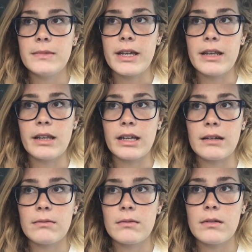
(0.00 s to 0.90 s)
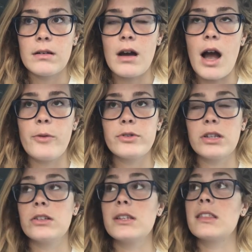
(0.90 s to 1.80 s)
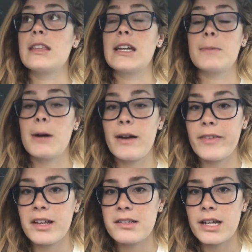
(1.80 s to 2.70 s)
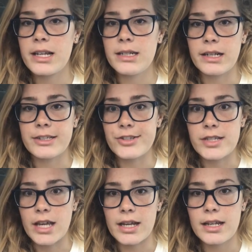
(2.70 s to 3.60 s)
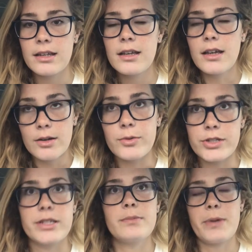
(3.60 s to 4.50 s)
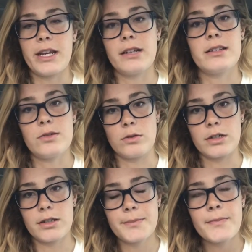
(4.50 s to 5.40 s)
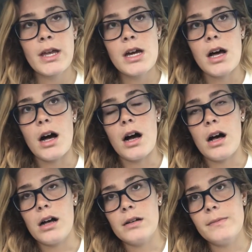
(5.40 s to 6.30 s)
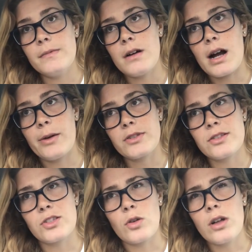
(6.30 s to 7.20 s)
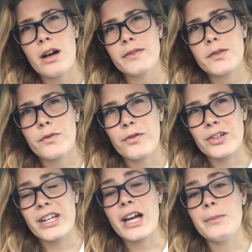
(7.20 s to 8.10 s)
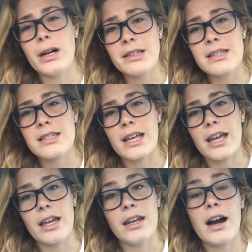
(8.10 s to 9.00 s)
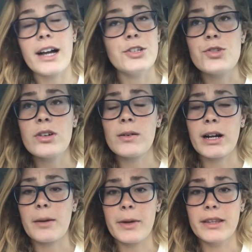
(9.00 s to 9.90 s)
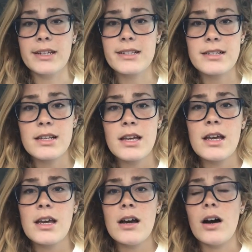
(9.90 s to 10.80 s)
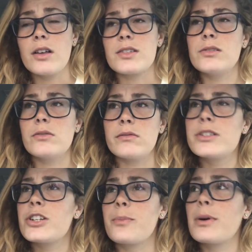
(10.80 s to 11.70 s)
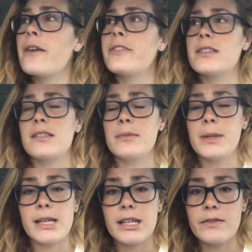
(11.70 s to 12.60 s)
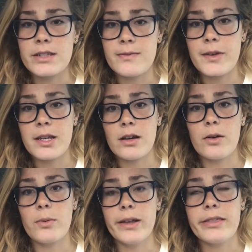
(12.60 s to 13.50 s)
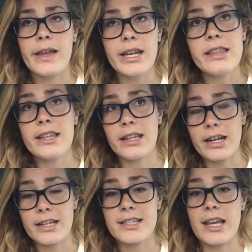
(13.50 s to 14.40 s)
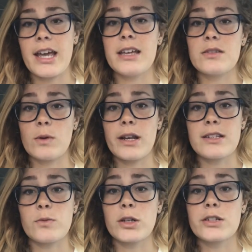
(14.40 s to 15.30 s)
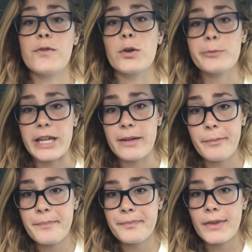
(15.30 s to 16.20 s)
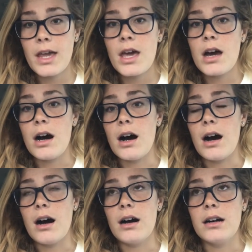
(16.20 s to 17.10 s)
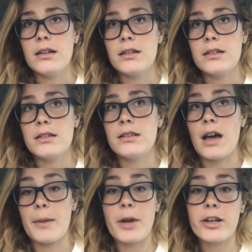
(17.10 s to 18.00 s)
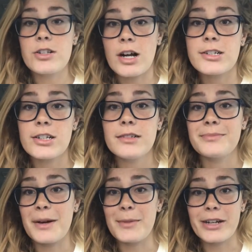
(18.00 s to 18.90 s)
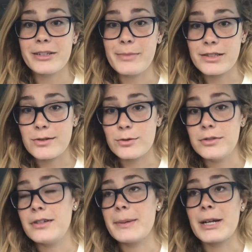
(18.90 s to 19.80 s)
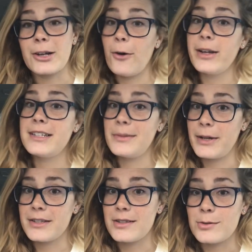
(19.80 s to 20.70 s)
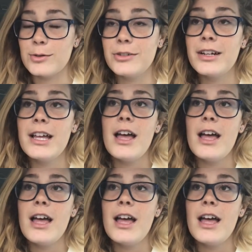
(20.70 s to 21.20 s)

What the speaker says: And like I would literally think about having anxiety and I'd just get it, which is panic disorder. I was on Zoloft for 9 months, and I do not recommend this. Also, I should have prefaced the beginning of this video with anything that I say is what has worked for me. I'm not a doctor. I'm not in med school. I'm not going to med school.